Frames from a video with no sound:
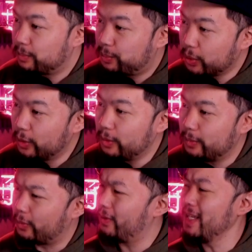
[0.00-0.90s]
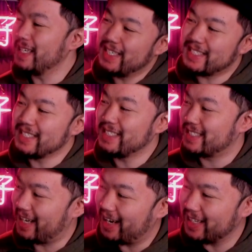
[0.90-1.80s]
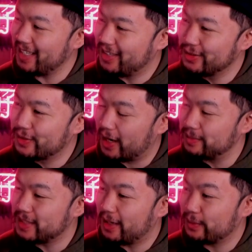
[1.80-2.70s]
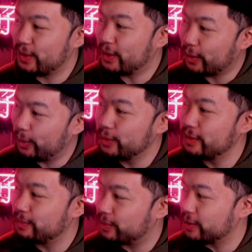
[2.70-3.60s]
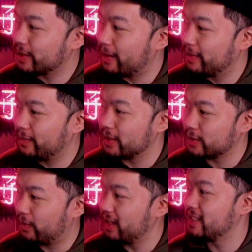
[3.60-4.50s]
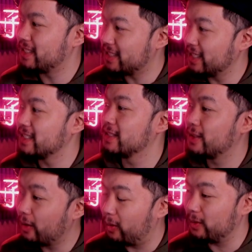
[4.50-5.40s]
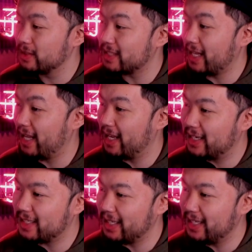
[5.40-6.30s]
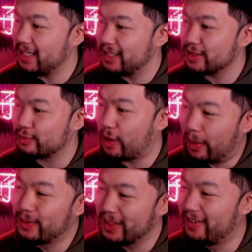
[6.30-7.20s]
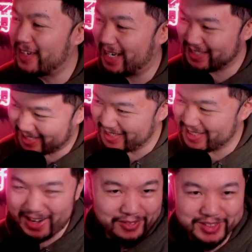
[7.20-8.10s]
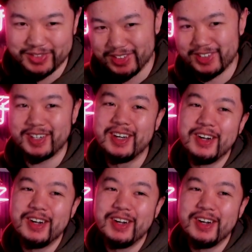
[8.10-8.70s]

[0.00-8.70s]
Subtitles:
Boom! What? It's Inzaghi who comes out with the golden boot, coming in with 26 goals, and it is Robert Lewandowski and Thomas Müller